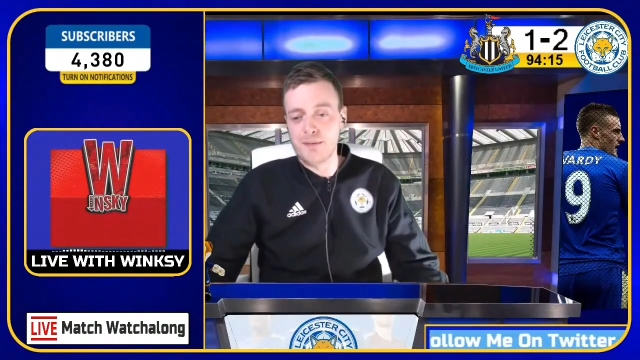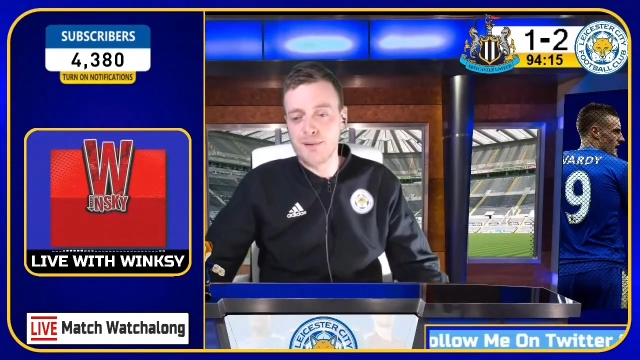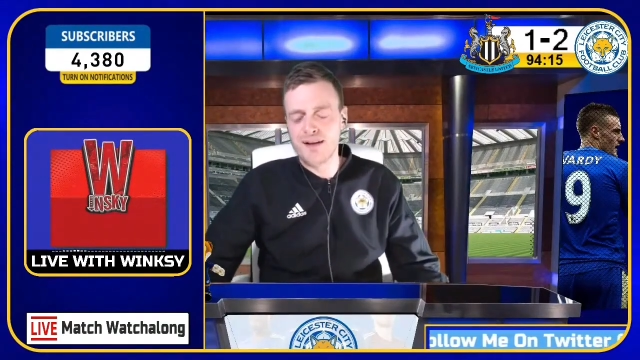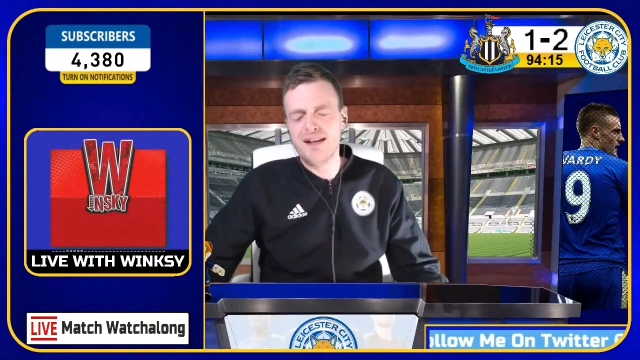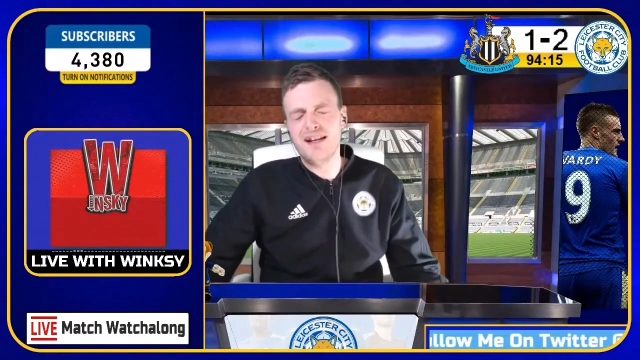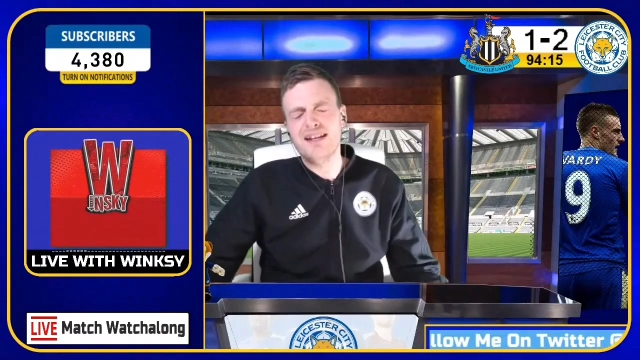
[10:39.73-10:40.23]

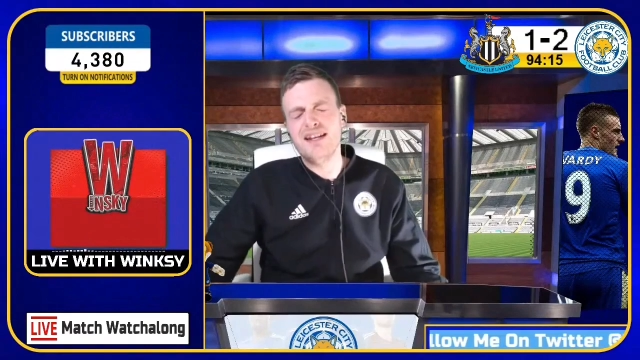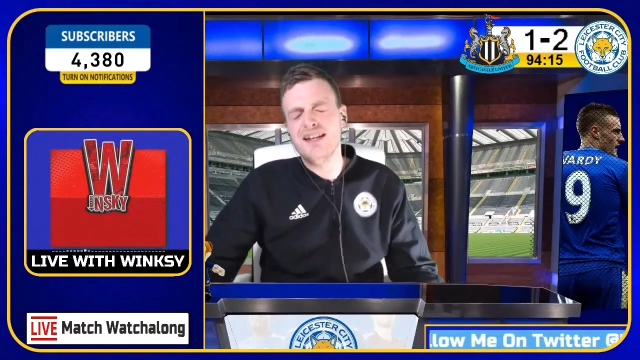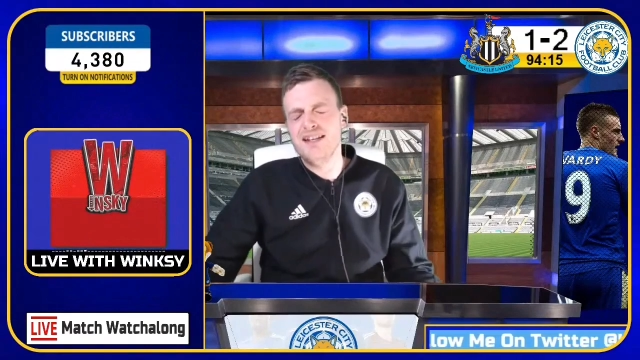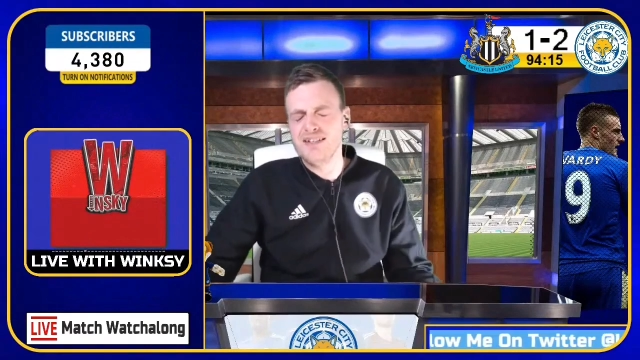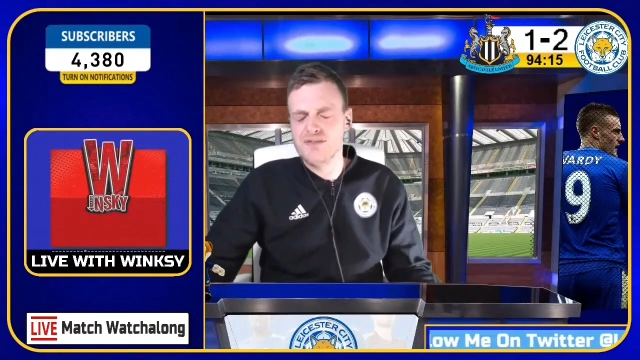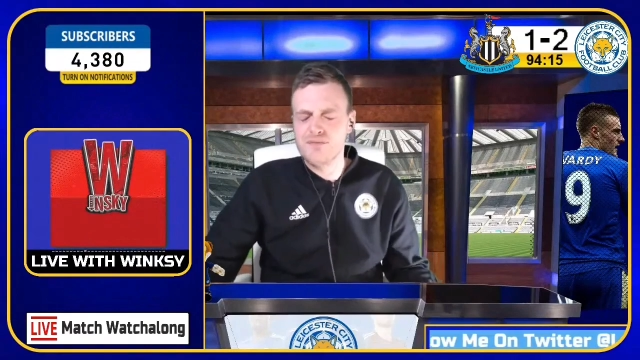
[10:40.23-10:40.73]

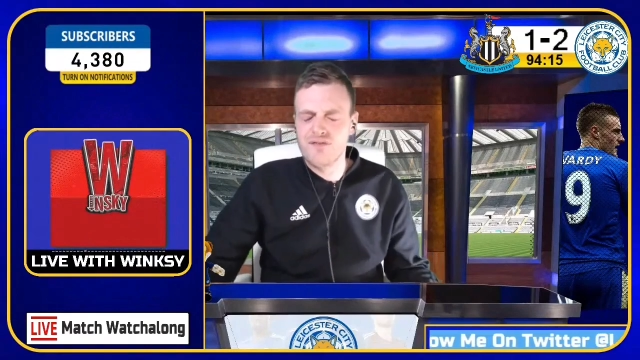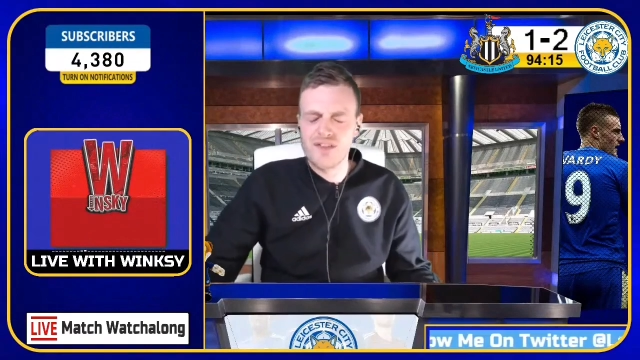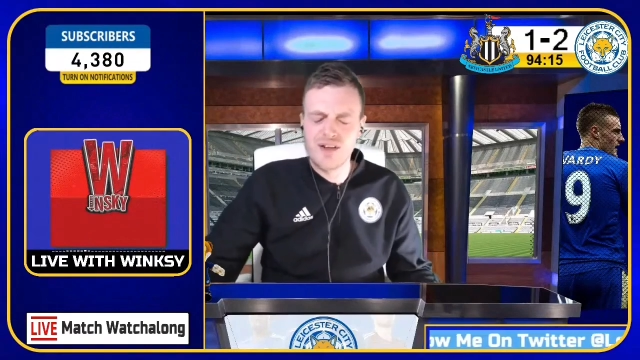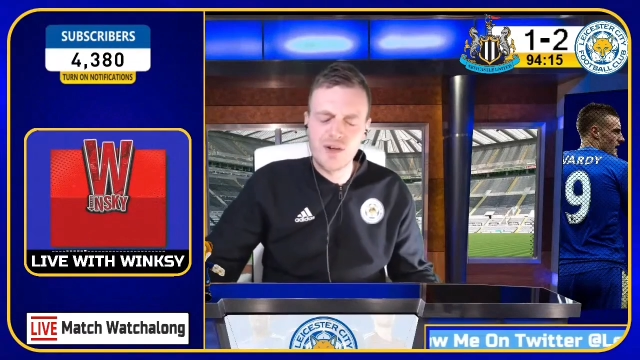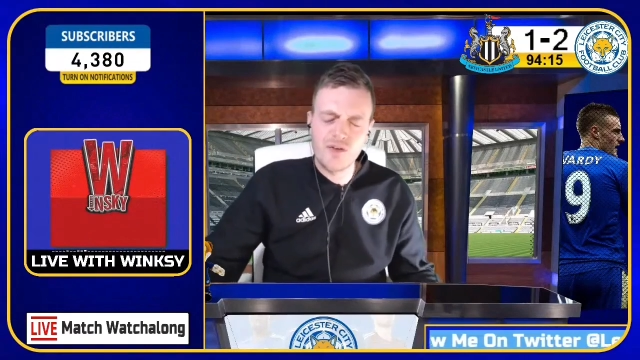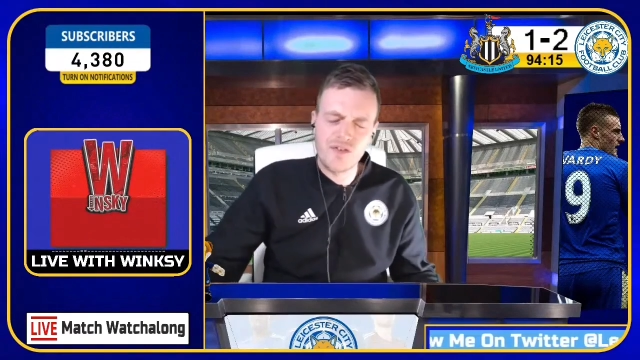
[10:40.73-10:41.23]
Please, for
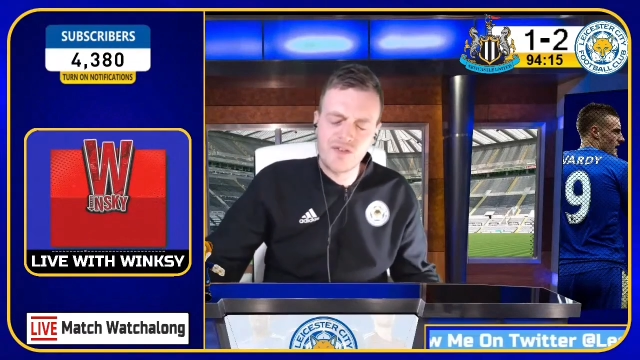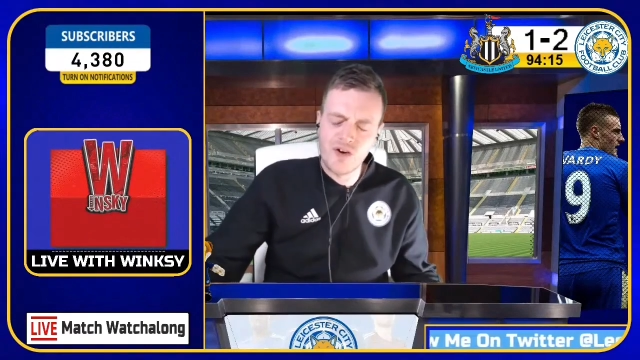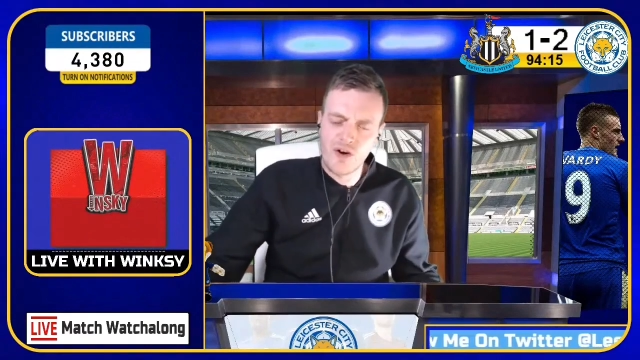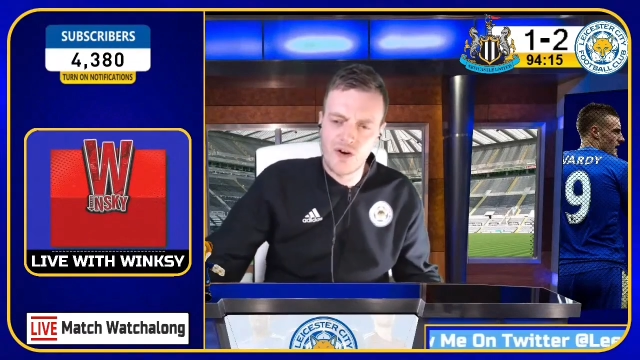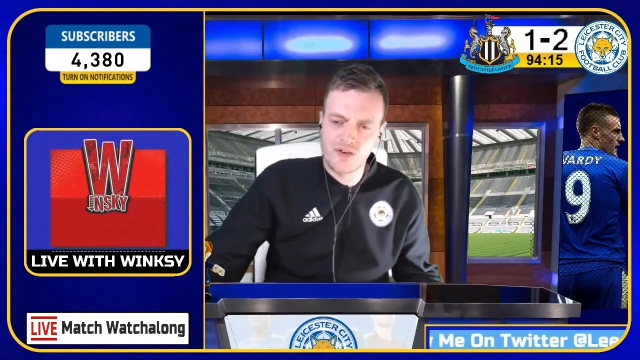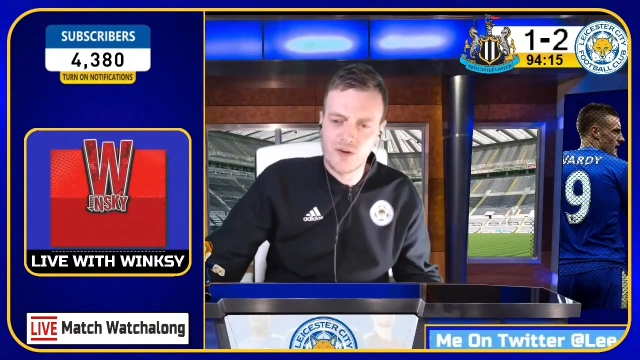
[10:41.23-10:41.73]
the love of
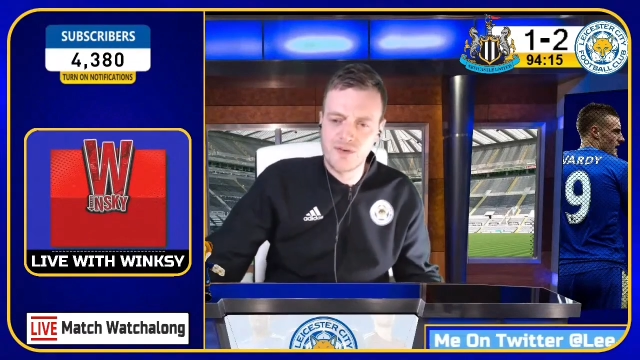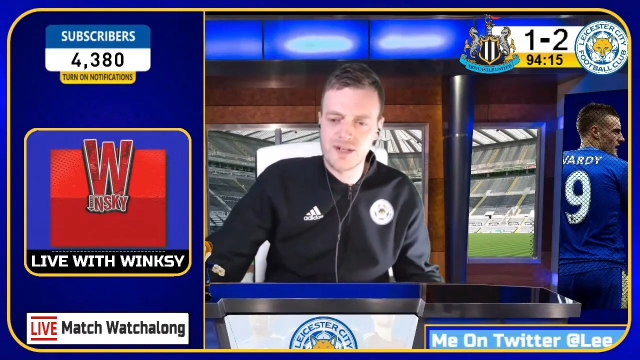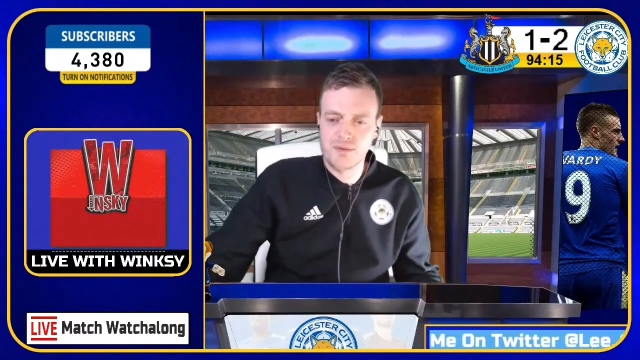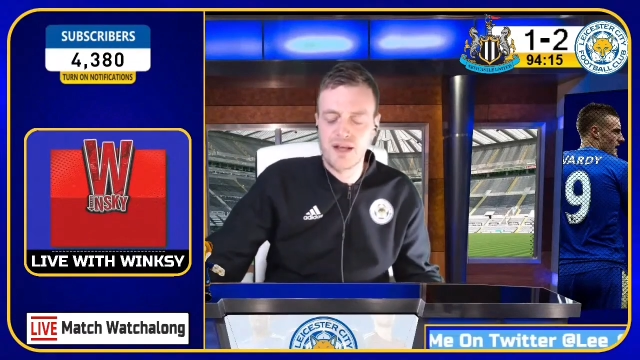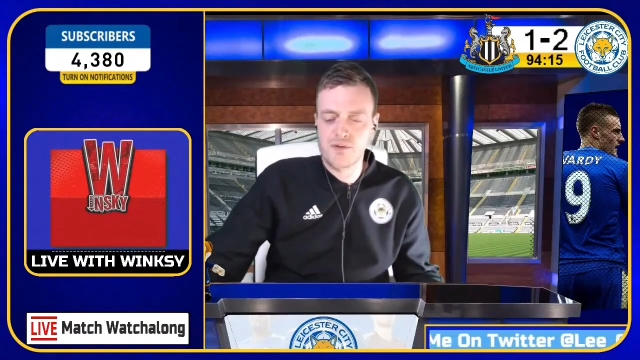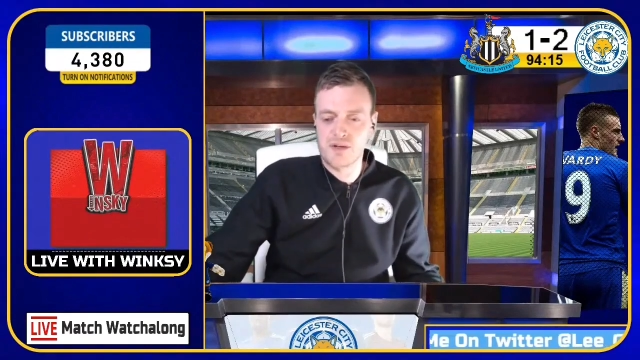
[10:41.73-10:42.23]
God, don't tell
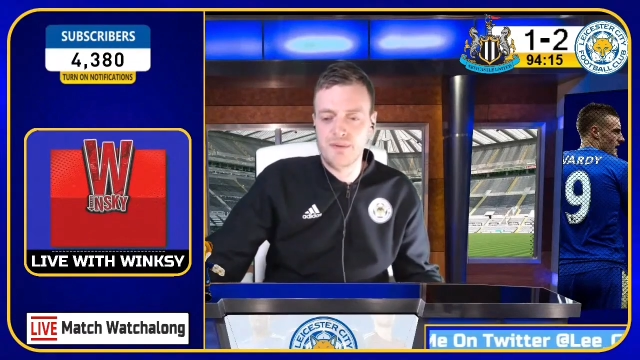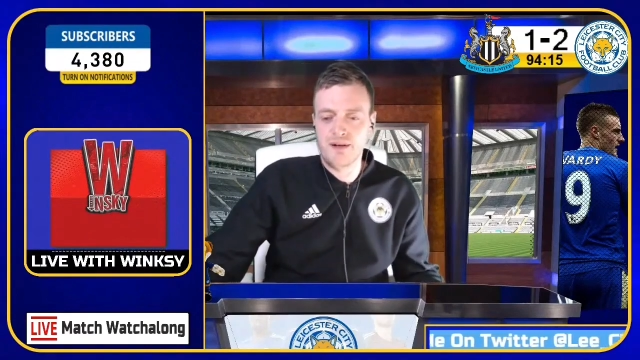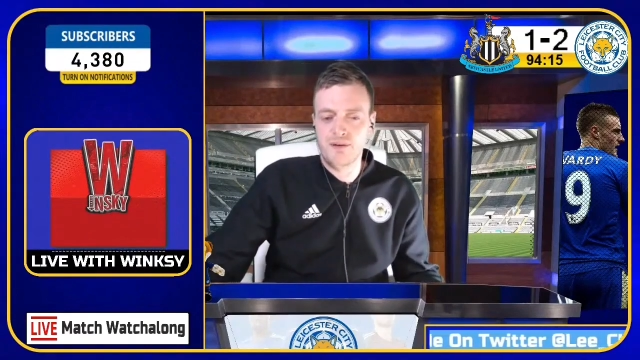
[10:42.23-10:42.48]
me that was a penalty.